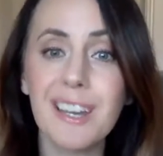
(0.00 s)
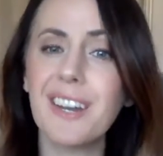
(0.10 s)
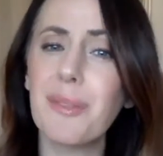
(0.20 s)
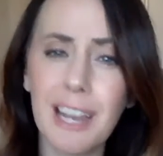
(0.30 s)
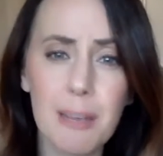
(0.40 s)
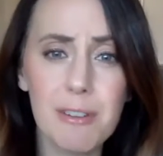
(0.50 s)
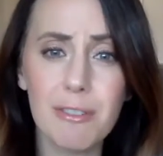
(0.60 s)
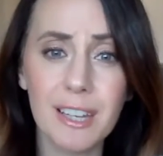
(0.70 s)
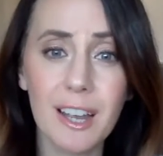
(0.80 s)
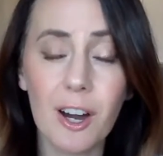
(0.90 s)
I know that can be
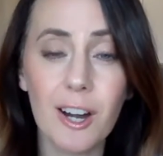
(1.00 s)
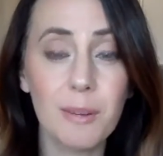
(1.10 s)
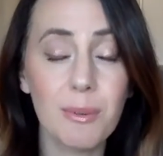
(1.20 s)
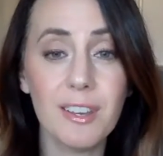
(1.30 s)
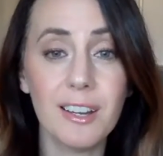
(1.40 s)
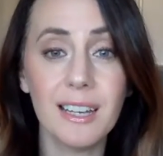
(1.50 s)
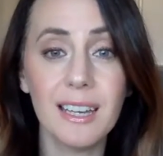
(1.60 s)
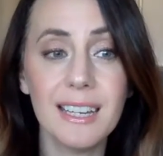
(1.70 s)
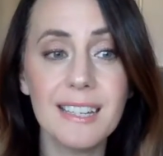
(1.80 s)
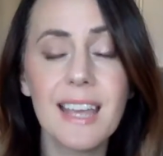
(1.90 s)
really hard with young
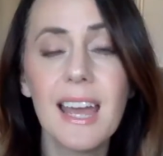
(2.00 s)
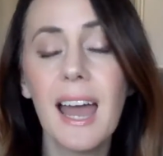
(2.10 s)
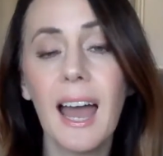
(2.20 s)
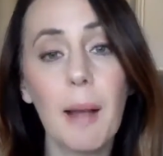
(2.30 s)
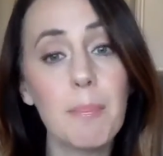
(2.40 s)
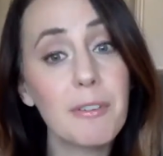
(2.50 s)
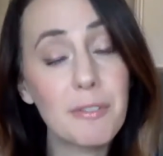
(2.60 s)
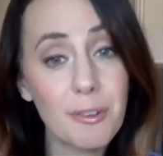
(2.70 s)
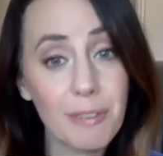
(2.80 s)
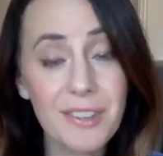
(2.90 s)
kids, but
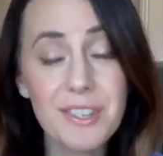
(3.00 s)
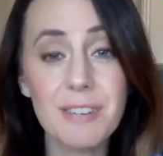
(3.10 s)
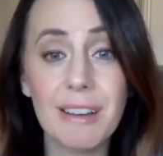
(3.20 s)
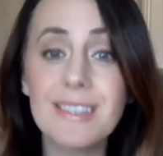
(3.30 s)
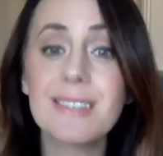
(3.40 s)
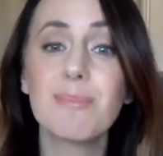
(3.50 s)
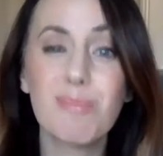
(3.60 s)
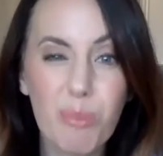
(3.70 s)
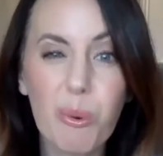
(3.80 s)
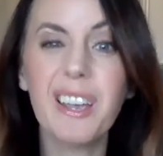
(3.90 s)
for the rest of us,
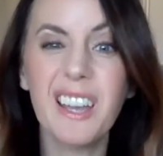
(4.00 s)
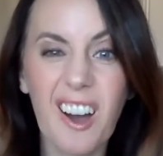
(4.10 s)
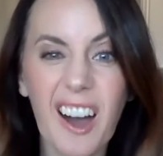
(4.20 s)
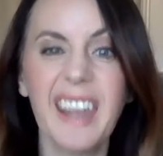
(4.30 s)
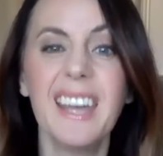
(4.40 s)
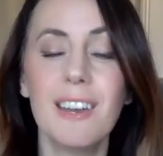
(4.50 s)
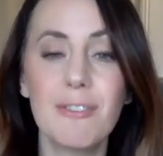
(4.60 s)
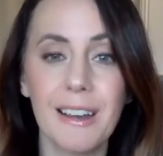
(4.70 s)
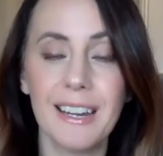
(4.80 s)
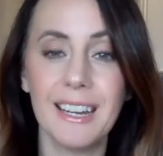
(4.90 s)
working on it
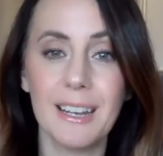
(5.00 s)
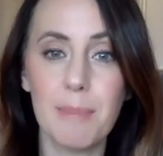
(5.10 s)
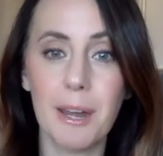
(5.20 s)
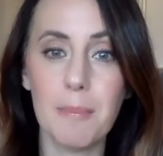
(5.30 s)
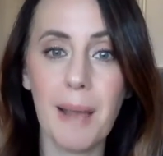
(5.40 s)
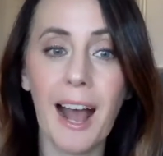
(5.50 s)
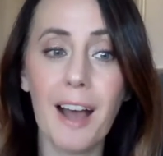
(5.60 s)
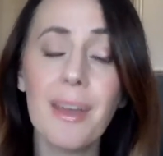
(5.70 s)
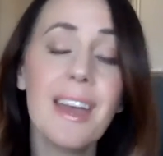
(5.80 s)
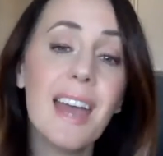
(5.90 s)
and finding a better path.